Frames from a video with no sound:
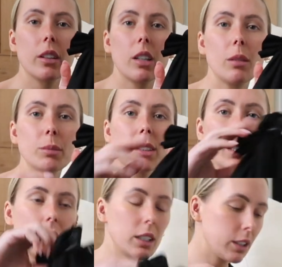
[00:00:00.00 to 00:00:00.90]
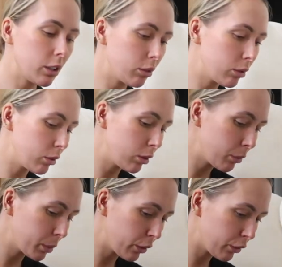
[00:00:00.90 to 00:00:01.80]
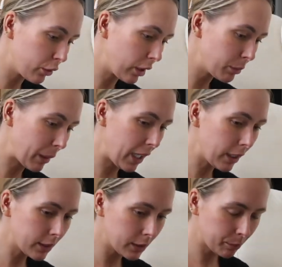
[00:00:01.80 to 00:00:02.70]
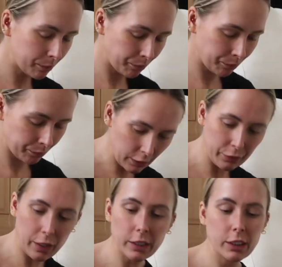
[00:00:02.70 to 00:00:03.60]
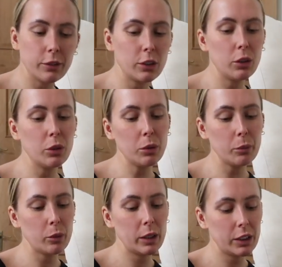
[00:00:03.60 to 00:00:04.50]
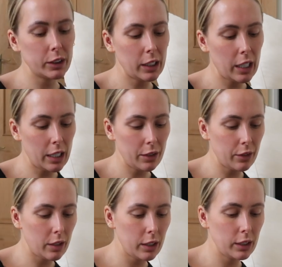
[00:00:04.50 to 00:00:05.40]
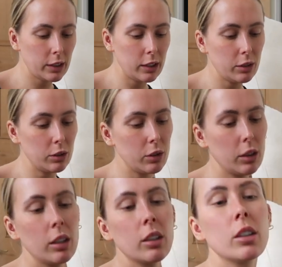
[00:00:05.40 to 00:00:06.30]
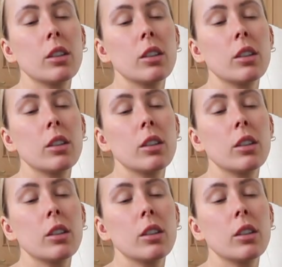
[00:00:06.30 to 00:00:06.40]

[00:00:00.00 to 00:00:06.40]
comes in these little beautiful dust bags. So first of all, we just have these little